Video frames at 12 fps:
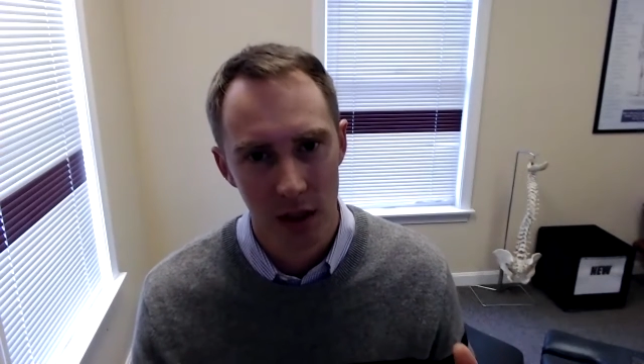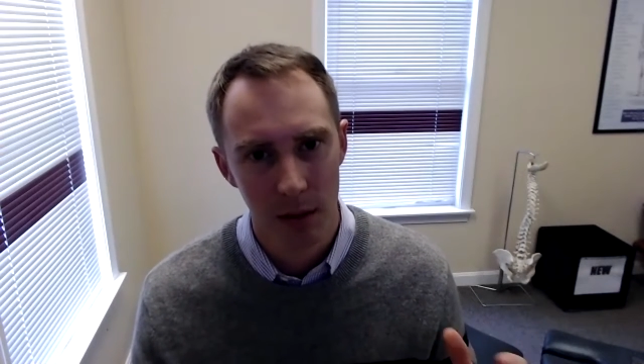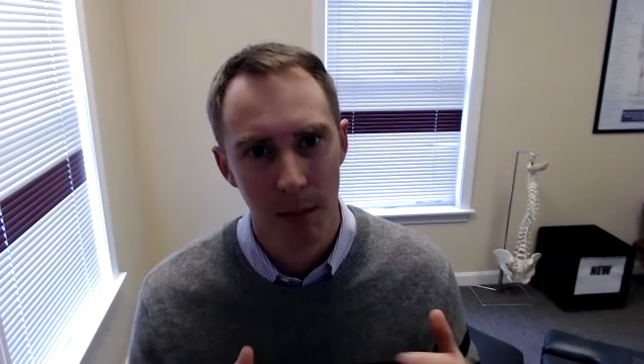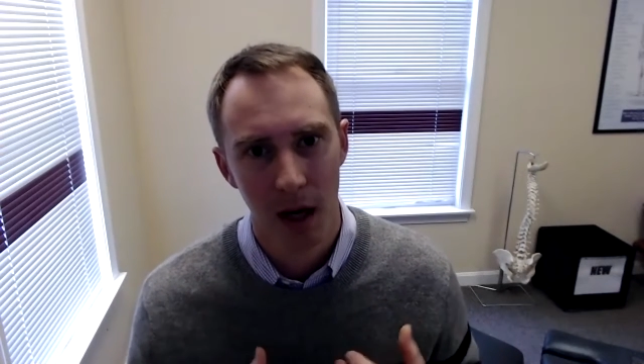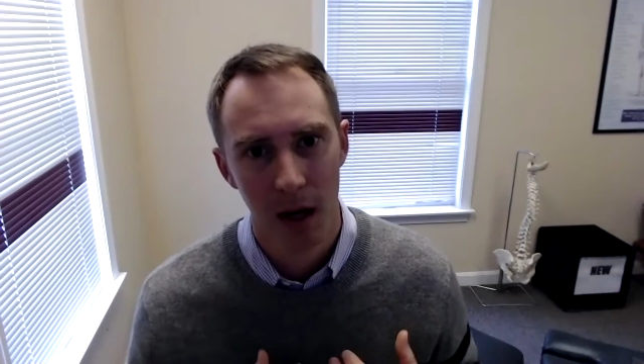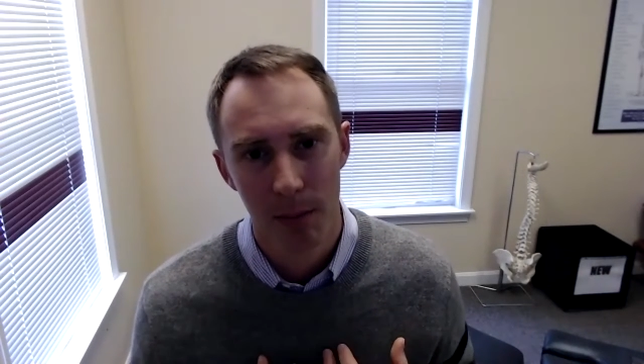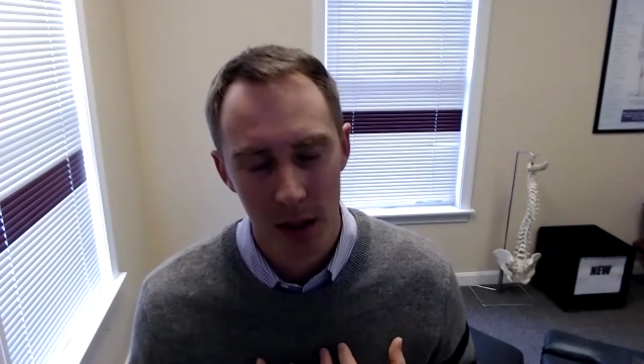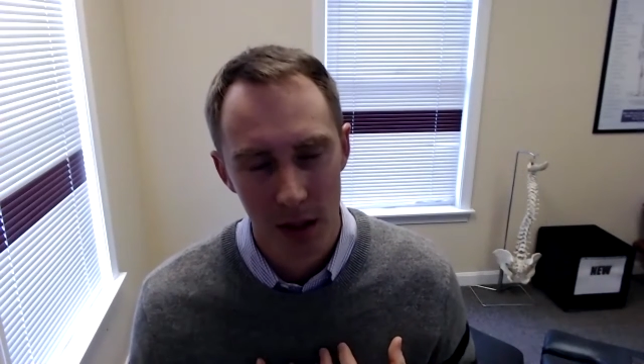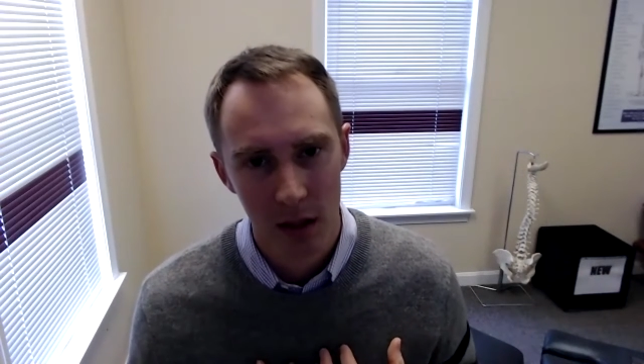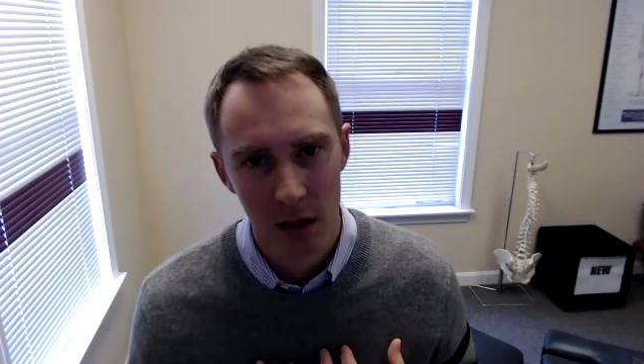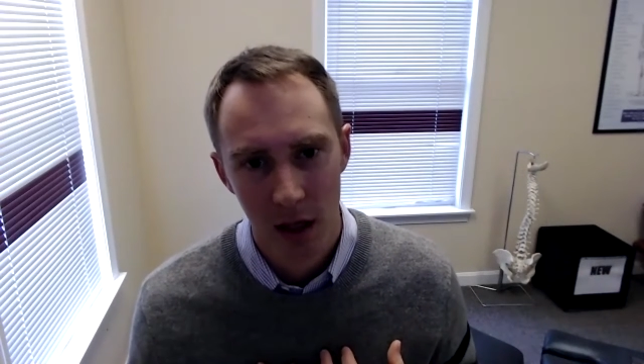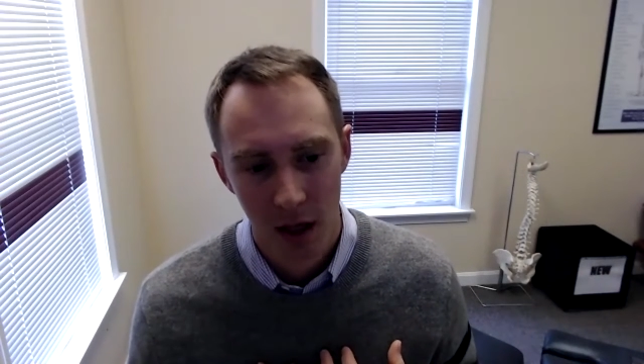in my
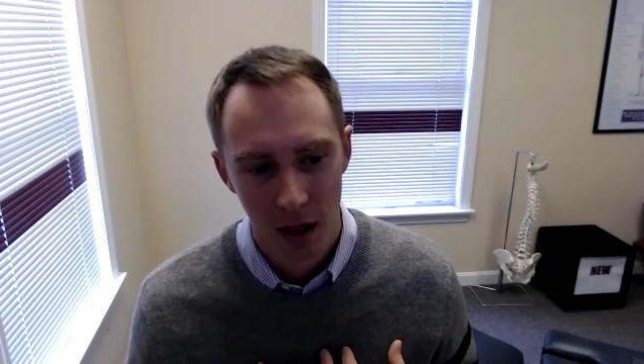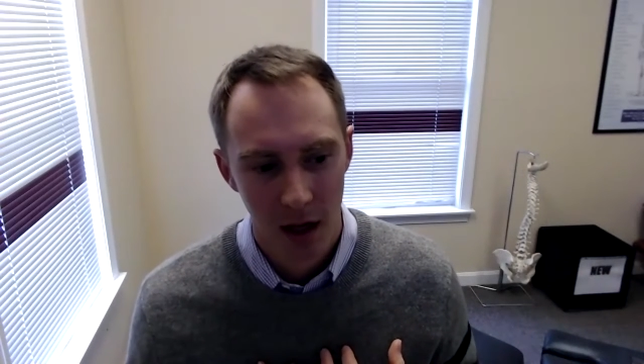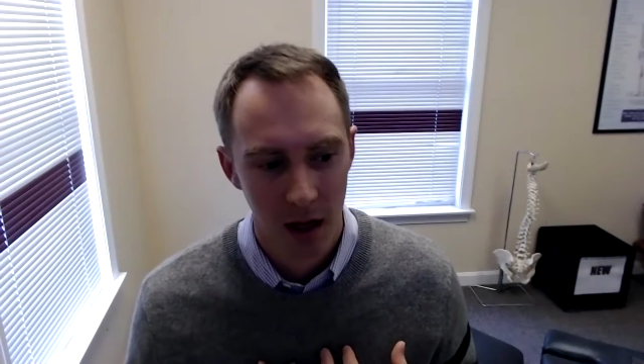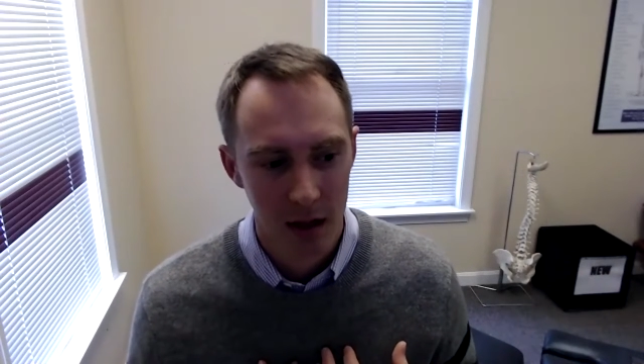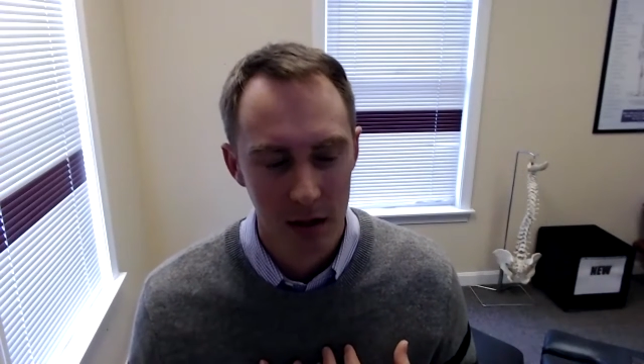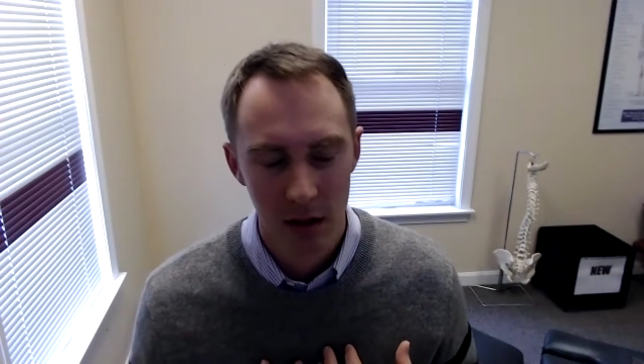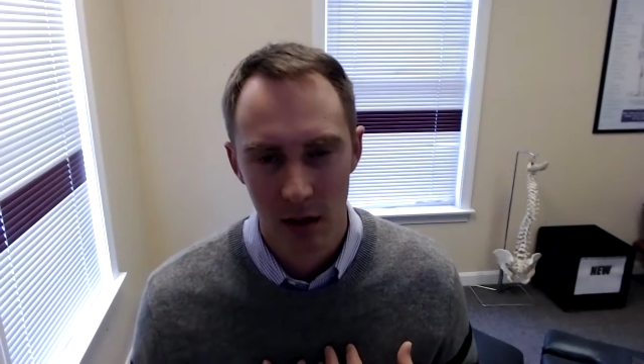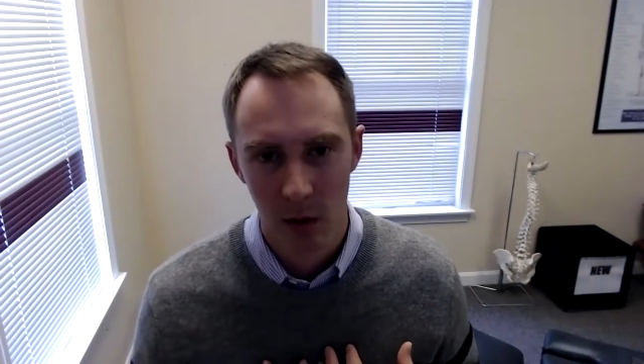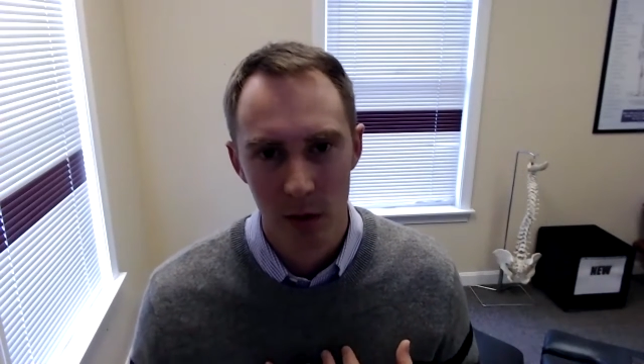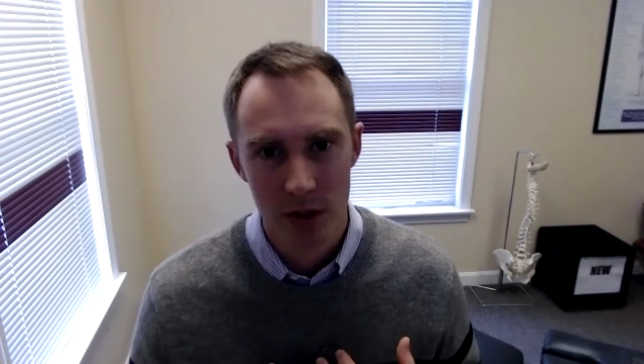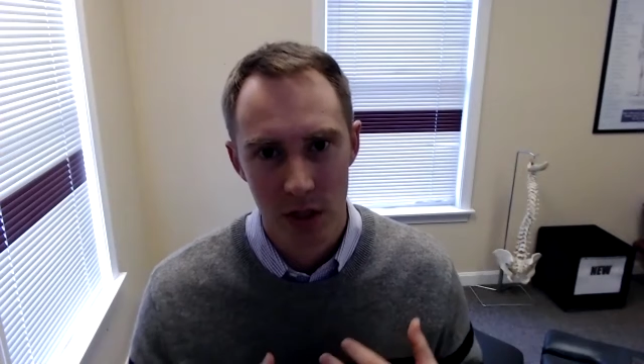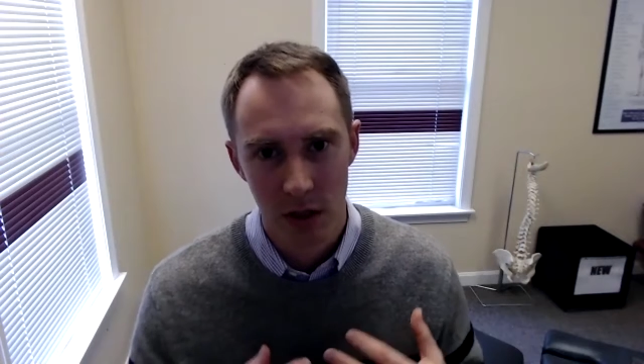opinion. And,
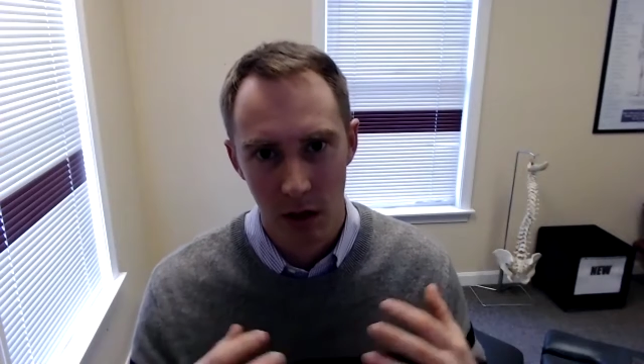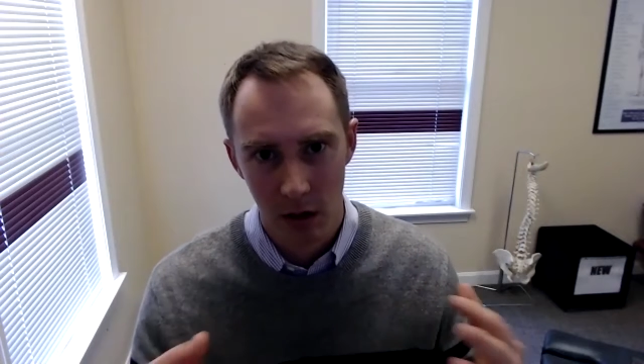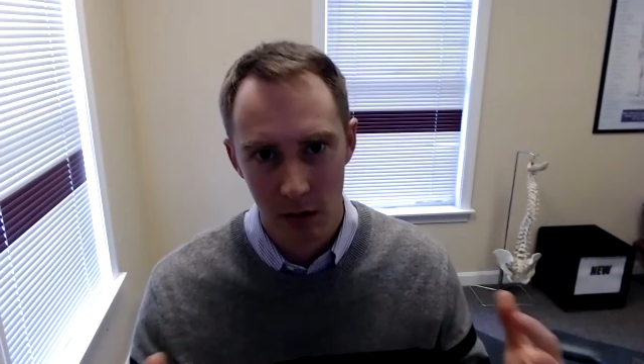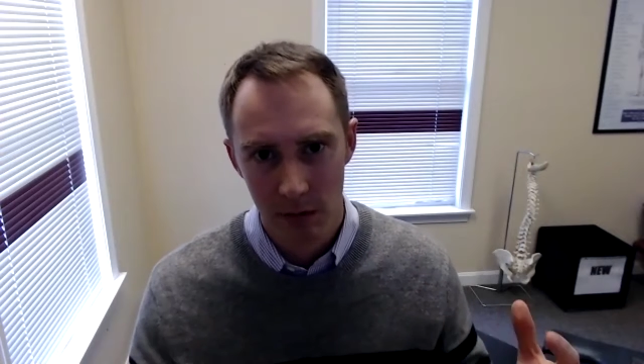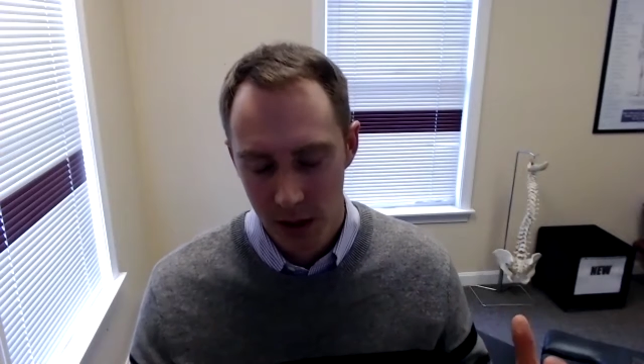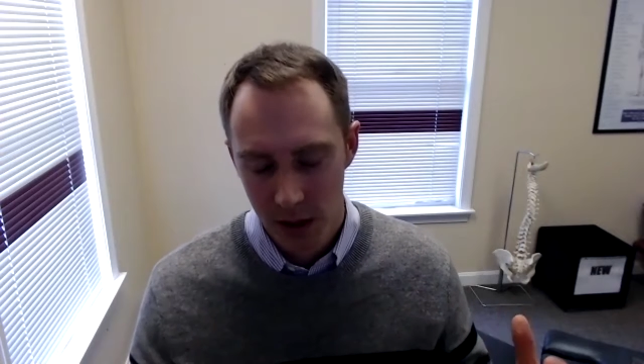we should all